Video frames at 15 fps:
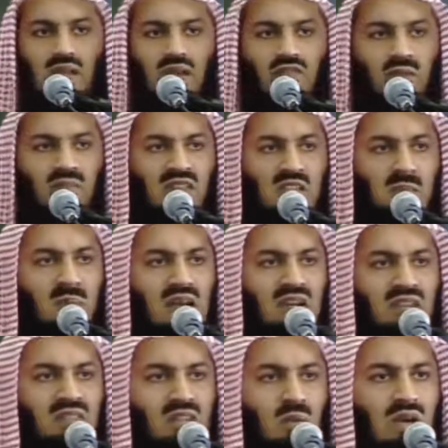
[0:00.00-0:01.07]
From this part
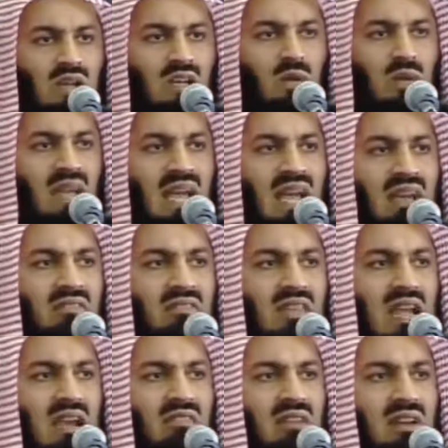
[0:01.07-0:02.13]
of the world, we have
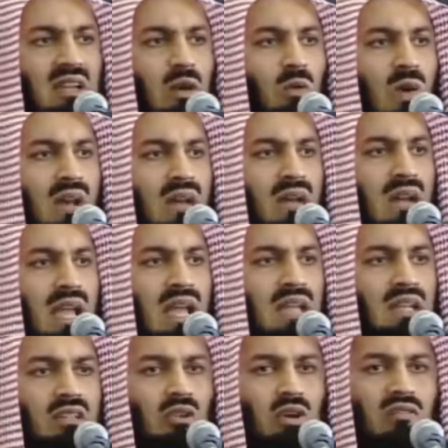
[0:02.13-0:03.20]
the Africa One
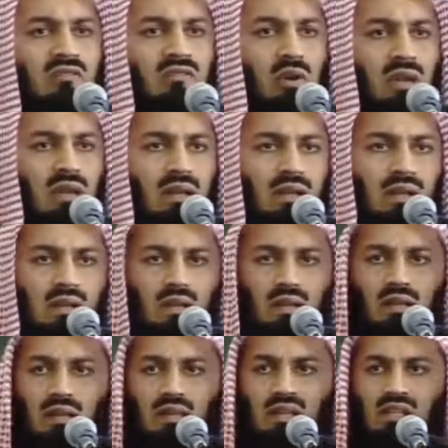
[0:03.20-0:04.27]
aid convoy
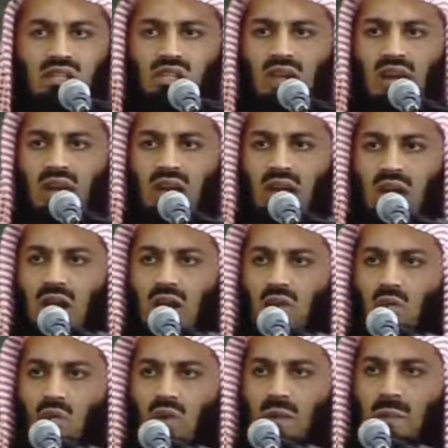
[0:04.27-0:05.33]
that
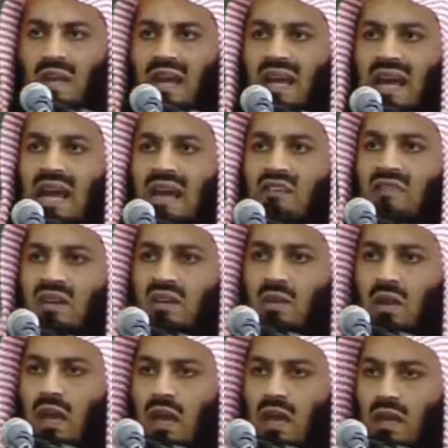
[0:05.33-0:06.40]
inshallah will be arriving
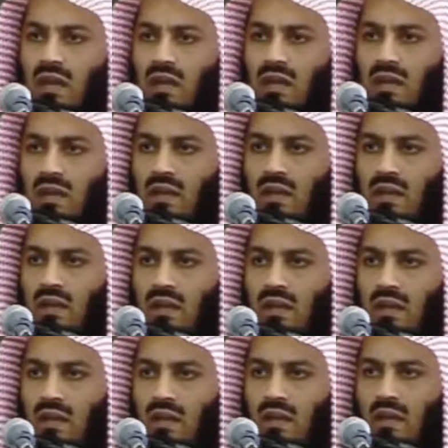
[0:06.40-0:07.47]
there.
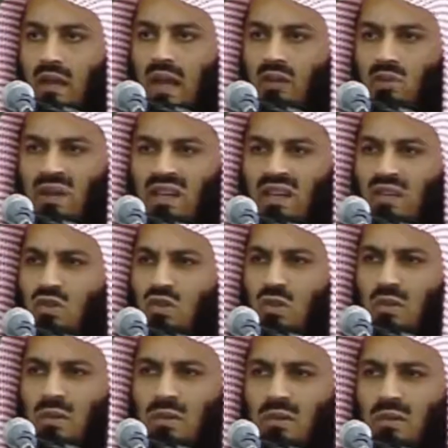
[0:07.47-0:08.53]
And we need
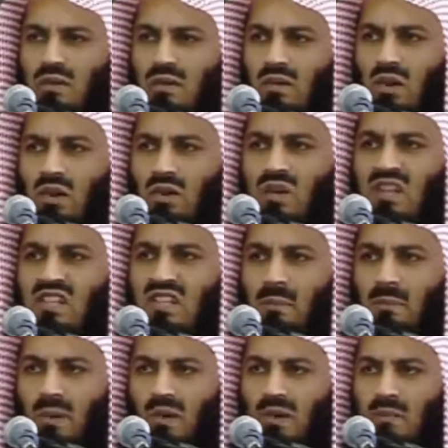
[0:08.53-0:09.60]
to not only
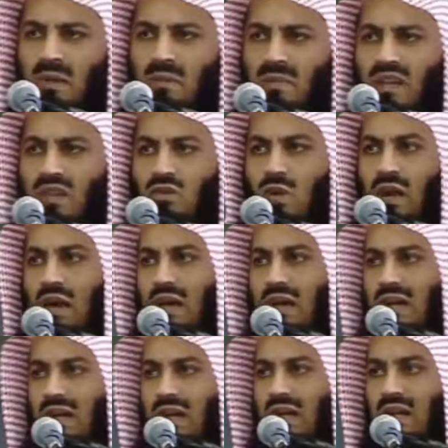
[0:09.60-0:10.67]
support but make dua.